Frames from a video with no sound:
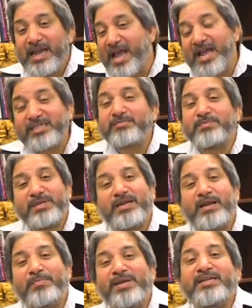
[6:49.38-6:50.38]
has
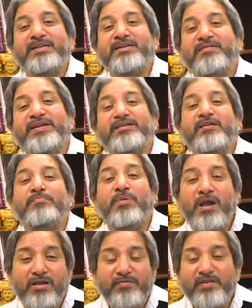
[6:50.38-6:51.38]
become an integrated
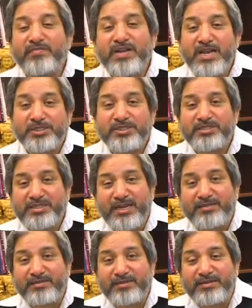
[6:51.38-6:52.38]
part of the financial
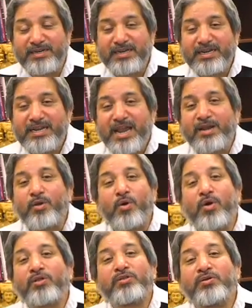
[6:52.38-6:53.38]
sector, and
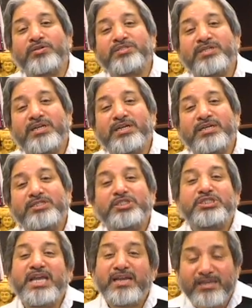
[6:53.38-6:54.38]
all those
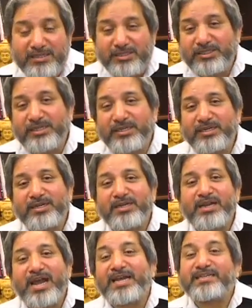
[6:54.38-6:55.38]
challenging
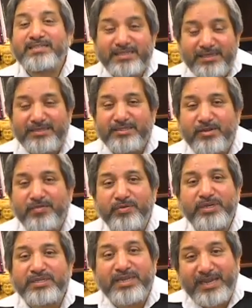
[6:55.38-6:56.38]
ideas of
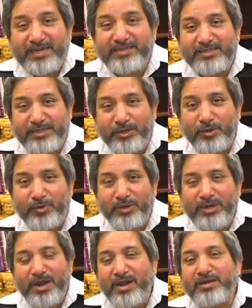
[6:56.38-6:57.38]
3 decades ago
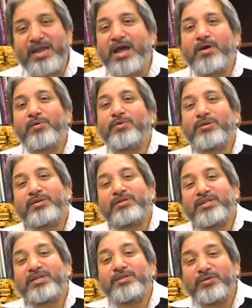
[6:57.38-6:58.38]
are now
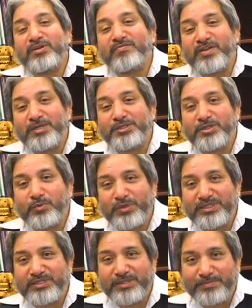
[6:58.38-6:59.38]
the new conventional
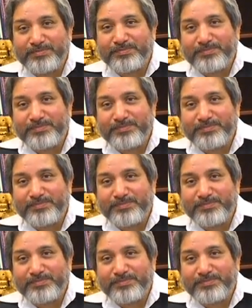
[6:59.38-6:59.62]
wisdom.